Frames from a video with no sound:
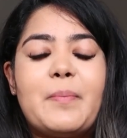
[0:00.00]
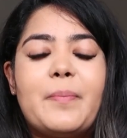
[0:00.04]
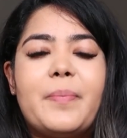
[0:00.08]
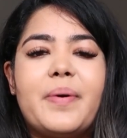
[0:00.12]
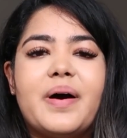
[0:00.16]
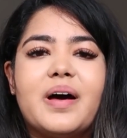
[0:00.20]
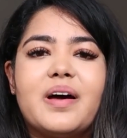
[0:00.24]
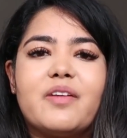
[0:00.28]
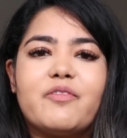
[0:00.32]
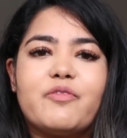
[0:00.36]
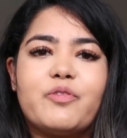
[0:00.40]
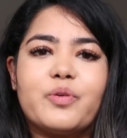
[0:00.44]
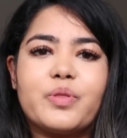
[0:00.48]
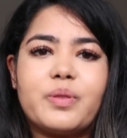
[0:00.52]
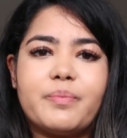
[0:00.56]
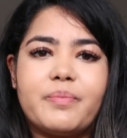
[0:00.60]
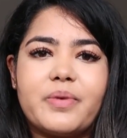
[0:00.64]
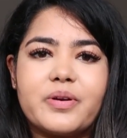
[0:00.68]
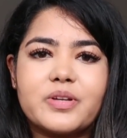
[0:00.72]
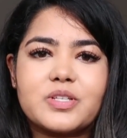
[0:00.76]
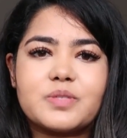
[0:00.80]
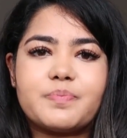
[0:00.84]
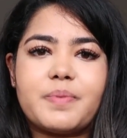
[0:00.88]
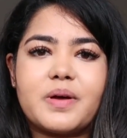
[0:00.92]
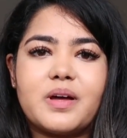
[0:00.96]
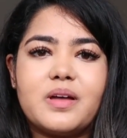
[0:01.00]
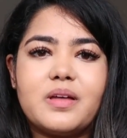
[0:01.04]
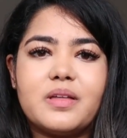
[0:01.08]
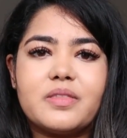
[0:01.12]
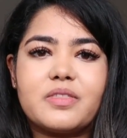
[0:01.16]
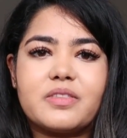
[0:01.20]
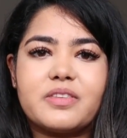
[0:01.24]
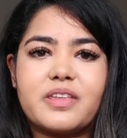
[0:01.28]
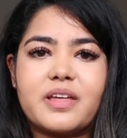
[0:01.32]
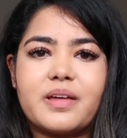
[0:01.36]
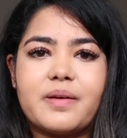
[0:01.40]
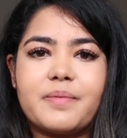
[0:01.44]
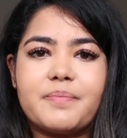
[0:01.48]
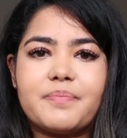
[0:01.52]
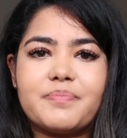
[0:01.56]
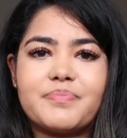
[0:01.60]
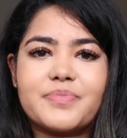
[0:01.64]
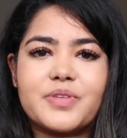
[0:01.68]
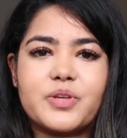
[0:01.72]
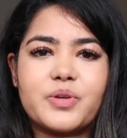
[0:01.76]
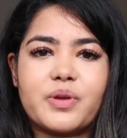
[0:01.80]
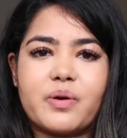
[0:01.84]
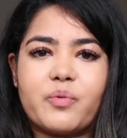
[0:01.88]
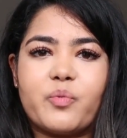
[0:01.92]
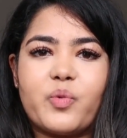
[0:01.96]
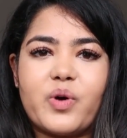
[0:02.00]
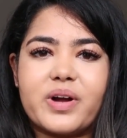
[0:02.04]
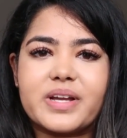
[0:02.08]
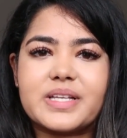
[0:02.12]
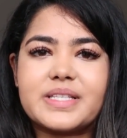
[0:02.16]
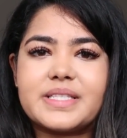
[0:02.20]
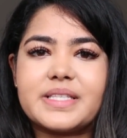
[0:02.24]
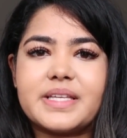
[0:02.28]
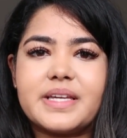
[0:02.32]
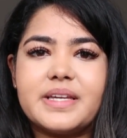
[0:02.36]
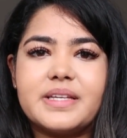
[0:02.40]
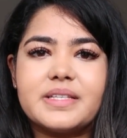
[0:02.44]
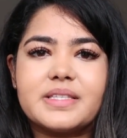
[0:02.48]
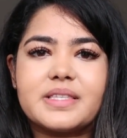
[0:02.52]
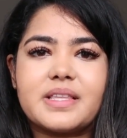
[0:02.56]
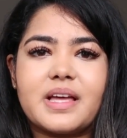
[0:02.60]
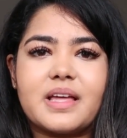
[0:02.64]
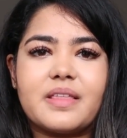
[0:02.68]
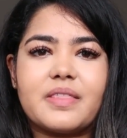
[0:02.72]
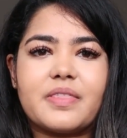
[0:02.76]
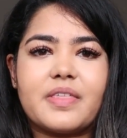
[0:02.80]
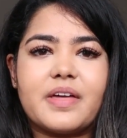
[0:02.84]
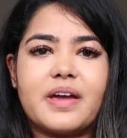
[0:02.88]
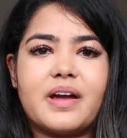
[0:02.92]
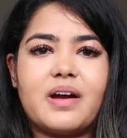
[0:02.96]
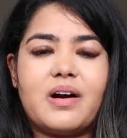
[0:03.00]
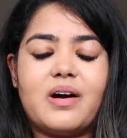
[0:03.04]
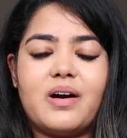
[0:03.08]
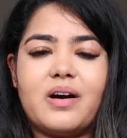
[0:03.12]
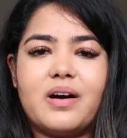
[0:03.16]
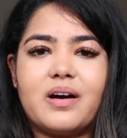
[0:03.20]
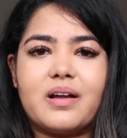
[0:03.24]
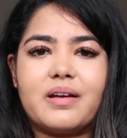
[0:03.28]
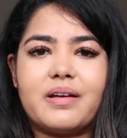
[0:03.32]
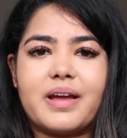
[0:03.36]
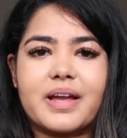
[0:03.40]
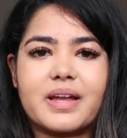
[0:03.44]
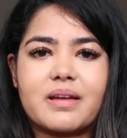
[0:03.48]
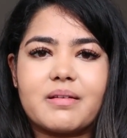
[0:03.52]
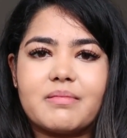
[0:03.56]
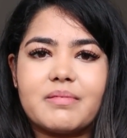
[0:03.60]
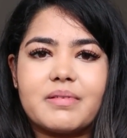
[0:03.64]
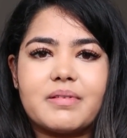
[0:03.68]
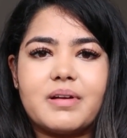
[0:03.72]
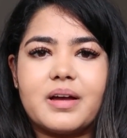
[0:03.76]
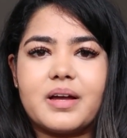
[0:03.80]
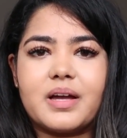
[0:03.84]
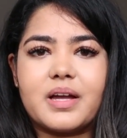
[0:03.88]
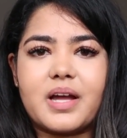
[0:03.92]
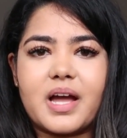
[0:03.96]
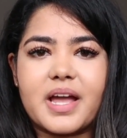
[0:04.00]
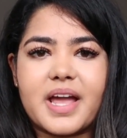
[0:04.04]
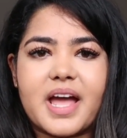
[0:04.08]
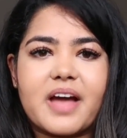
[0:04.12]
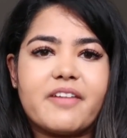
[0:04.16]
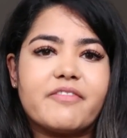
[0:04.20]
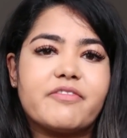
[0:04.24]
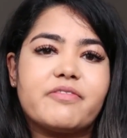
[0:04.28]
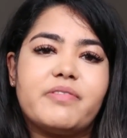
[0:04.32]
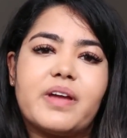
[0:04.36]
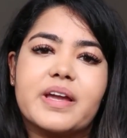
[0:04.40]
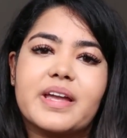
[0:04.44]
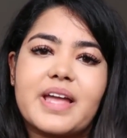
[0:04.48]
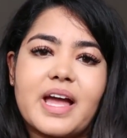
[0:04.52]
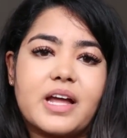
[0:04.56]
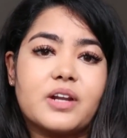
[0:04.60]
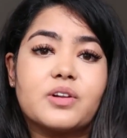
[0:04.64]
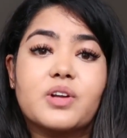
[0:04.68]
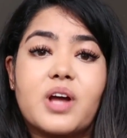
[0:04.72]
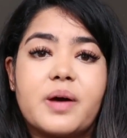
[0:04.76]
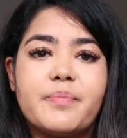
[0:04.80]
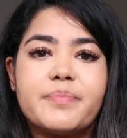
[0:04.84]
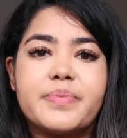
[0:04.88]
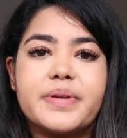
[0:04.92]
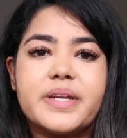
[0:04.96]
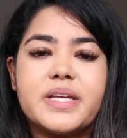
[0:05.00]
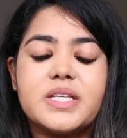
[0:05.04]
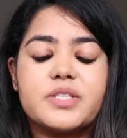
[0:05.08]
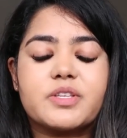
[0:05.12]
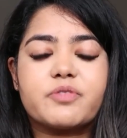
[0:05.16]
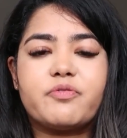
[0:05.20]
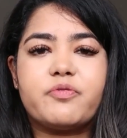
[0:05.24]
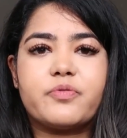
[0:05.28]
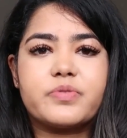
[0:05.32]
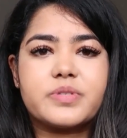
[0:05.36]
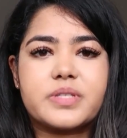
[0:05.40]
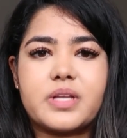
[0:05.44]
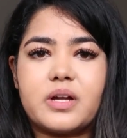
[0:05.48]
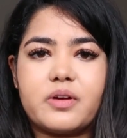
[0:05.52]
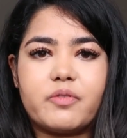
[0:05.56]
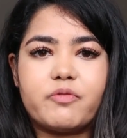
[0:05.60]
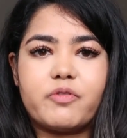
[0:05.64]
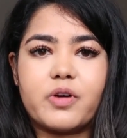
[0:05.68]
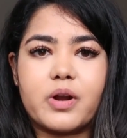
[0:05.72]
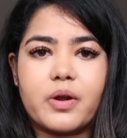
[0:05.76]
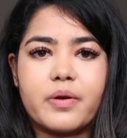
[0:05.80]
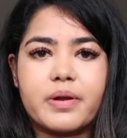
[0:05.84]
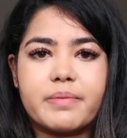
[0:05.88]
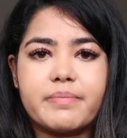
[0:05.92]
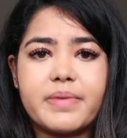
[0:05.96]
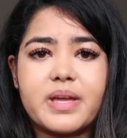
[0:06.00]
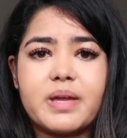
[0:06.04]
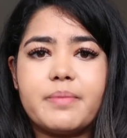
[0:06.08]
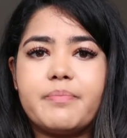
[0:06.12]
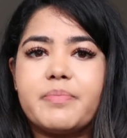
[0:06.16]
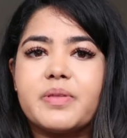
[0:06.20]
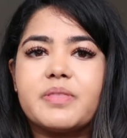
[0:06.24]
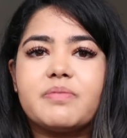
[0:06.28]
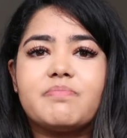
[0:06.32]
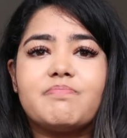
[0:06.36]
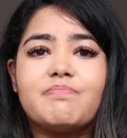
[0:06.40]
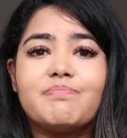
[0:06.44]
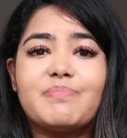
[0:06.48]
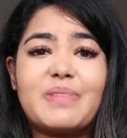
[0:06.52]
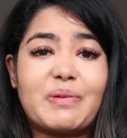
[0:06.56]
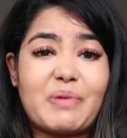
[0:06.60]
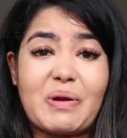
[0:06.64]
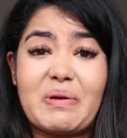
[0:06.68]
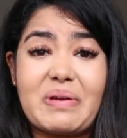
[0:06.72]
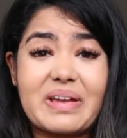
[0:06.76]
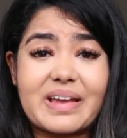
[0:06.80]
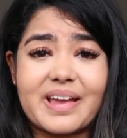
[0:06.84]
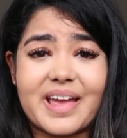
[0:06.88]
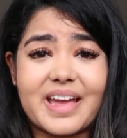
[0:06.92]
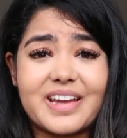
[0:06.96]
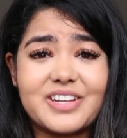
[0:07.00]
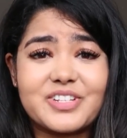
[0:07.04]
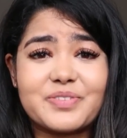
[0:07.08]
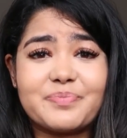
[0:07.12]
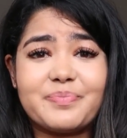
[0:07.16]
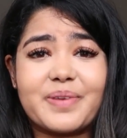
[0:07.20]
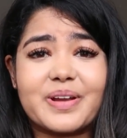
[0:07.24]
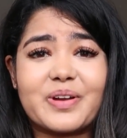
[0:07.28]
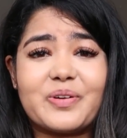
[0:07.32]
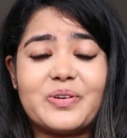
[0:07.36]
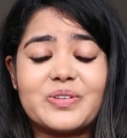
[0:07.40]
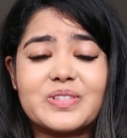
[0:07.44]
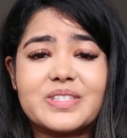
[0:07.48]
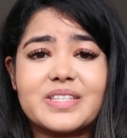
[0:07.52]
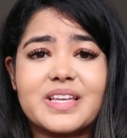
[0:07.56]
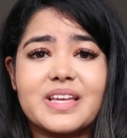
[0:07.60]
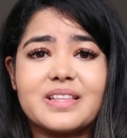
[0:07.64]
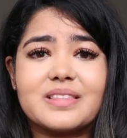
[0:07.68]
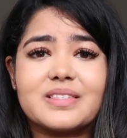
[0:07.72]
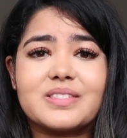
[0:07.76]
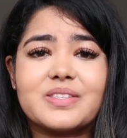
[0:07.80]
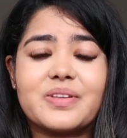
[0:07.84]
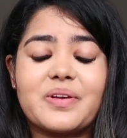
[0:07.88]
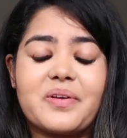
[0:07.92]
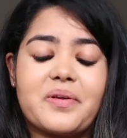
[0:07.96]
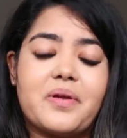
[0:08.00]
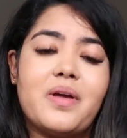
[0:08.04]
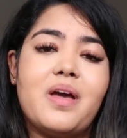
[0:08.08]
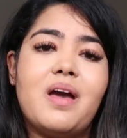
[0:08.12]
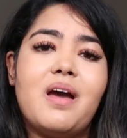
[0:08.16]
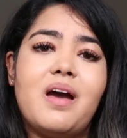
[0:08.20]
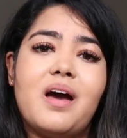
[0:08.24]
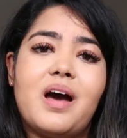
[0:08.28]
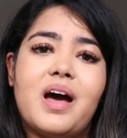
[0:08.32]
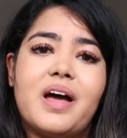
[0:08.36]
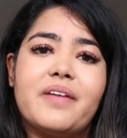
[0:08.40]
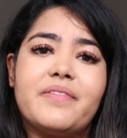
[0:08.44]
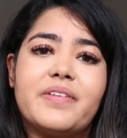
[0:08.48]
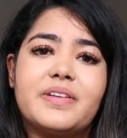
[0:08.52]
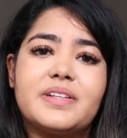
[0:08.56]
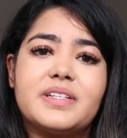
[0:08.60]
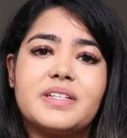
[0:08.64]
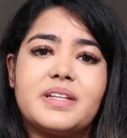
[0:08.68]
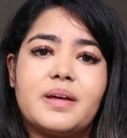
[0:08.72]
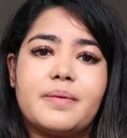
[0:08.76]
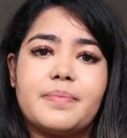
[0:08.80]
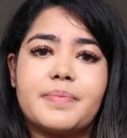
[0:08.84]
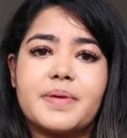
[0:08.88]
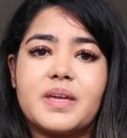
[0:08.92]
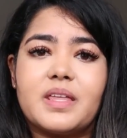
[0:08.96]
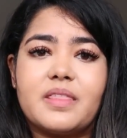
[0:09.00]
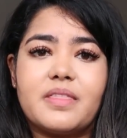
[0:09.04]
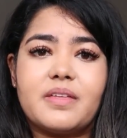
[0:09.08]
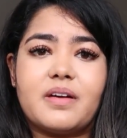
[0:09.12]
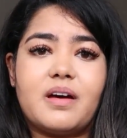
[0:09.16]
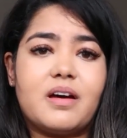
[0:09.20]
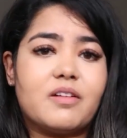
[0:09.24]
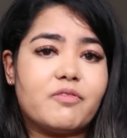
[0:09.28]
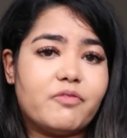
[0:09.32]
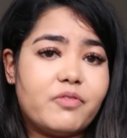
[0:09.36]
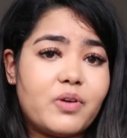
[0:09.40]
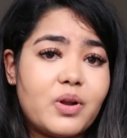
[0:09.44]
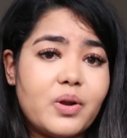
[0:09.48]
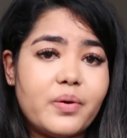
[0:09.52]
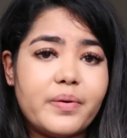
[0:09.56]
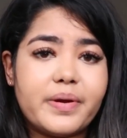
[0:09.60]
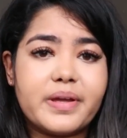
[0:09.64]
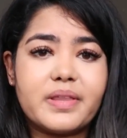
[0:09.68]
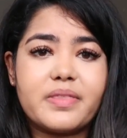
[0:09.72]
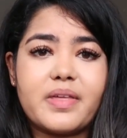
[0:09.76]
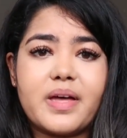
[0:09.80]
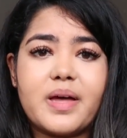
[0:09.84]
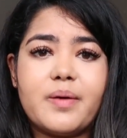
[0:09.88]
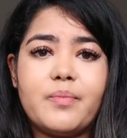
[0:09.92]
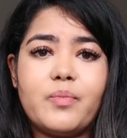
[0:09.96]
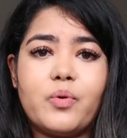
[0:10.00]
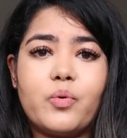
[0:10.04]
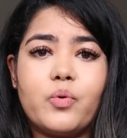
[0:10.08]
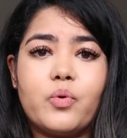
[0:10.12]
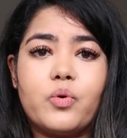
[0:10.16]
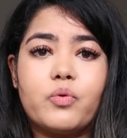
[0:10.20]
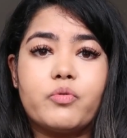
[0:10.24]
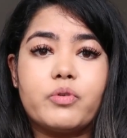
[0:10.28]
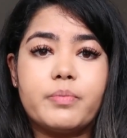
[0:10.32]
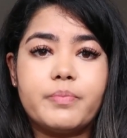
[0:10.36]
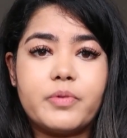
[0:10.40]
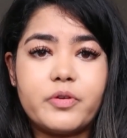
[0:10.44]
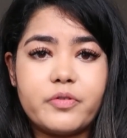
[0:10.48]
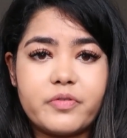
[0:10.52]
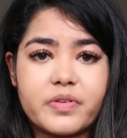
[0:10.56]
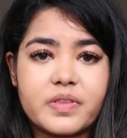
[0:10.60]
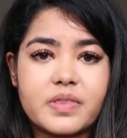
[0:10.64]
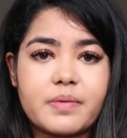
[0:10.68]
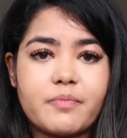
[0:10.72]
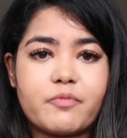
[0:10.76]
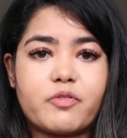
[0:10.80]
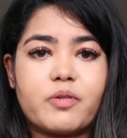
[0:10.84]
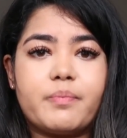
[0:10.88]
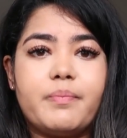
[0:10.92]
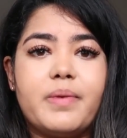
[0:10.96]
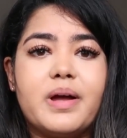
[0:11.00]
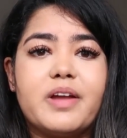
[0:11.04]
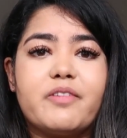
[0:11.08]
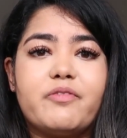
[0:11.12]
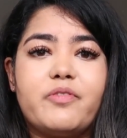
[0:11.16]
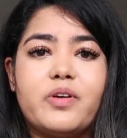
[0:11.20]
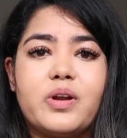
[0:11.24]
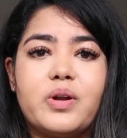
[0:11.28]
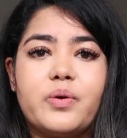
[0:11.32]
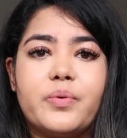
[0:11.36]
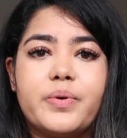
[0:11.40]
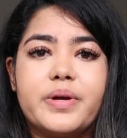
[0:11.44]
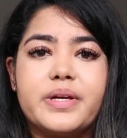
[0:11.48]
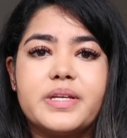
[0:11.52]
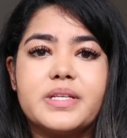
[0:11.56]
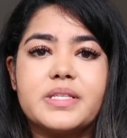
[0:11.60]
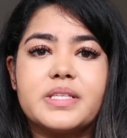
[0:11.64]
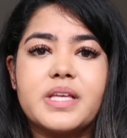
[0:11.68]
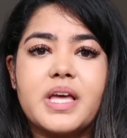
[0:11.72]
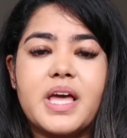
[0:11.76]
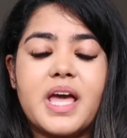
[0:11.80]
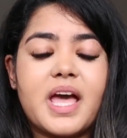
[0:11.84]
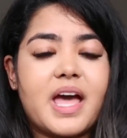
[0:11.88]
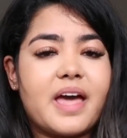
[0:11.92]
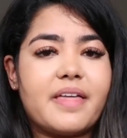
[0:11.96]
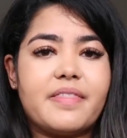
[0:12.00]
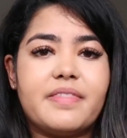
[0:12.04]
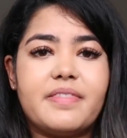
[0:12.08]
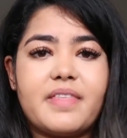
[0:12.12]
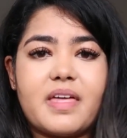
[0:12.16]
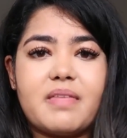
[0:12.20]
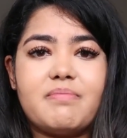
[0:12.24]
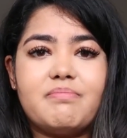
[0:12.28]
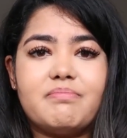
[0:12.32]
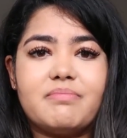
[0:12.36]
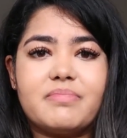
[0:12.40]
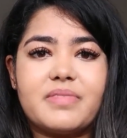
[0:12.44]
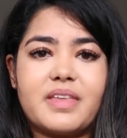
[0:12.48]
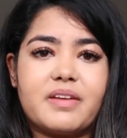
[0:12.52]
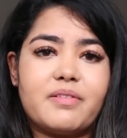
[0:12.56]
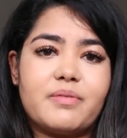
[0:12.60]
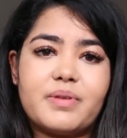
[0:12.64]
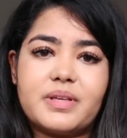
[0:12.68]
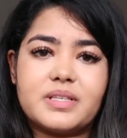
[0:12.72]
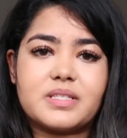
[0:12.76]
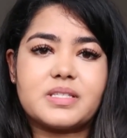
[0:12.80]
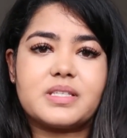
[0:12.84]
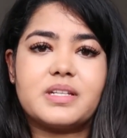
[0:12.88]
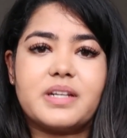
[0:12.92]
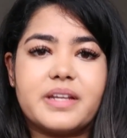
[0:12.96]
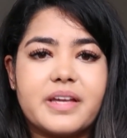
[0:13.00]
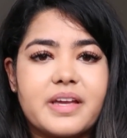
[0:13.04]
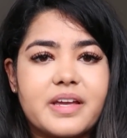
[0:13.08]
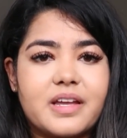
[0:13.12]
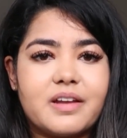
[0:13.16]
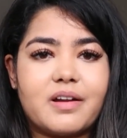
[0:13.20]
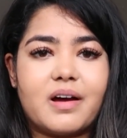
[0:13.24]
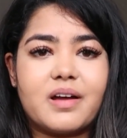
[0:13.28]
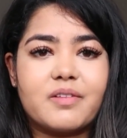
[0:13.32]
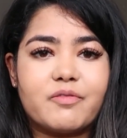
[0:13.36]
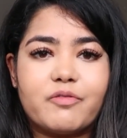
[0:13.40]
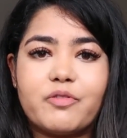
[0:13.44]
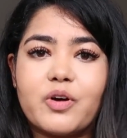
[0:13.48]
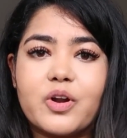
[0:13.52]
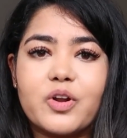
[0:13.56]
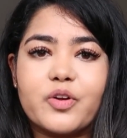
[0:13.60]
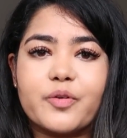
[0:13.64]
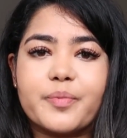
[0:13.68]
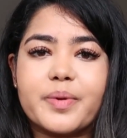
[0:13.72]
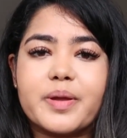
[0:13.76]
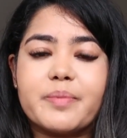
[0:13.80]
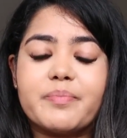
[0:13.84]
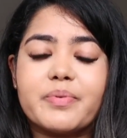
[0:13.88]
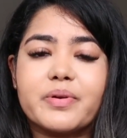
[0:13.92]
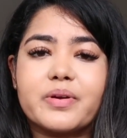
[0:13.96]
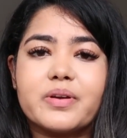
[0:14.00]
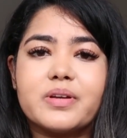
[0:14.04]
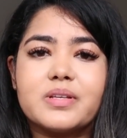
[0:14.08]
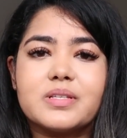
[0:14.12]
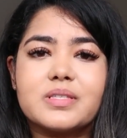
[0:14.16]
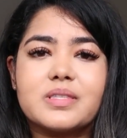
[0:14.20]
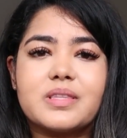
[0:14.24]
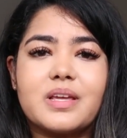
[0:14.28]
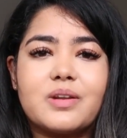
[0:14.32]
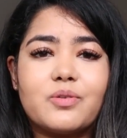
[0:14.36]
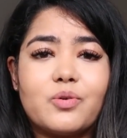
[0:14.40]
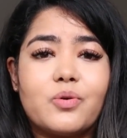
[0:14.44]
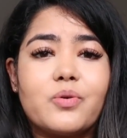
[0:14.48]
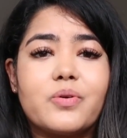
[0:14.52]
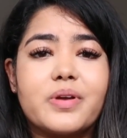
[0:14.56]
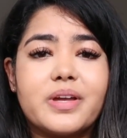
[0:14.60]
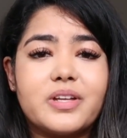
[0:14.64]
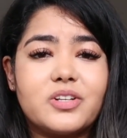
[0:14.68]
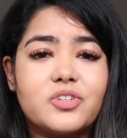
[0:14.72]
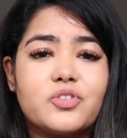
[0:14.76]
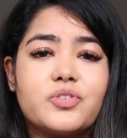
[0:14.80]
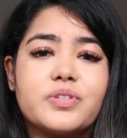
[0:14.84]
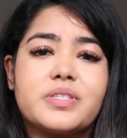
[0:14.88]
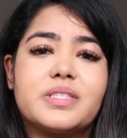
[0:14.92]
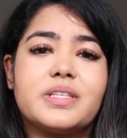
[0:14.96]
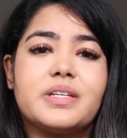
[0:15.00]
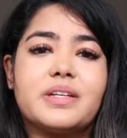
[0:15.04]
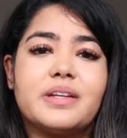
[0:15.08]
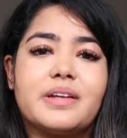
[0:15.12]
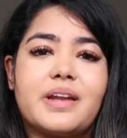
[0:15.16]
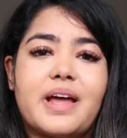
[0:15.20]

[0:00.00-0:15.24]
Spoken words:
But for the most part, what I see is that there are, like, I have like candle companies start following me, but they won't engage with my content. So I've ended up either unfollowing them or removing them from my followers, and then they instantly unfollow me because they're not interested